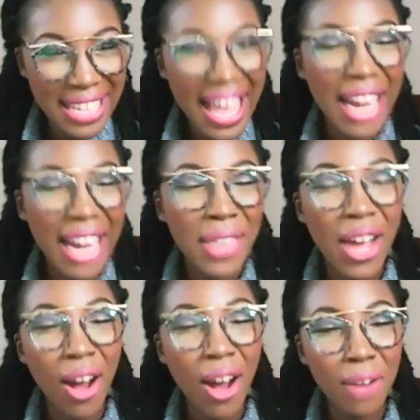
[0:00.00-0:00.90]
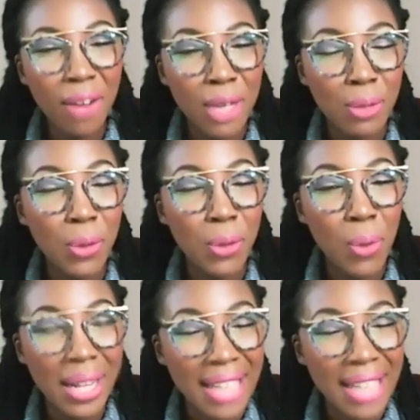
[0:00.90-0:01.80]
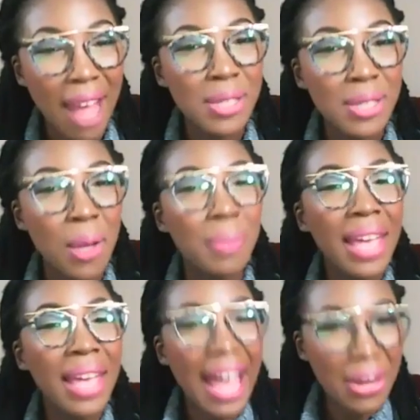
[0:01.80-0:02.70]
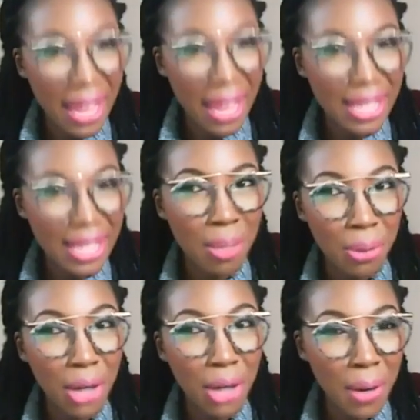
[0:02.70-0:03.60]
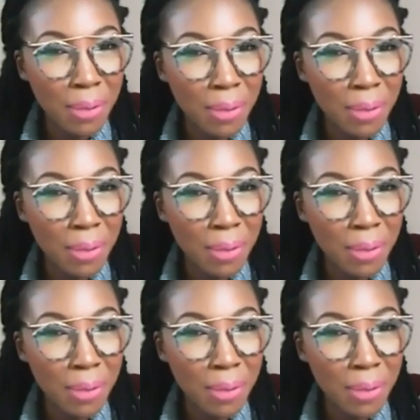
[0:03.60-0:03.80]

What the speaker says: And I think all of us would do well to have some and then some put down.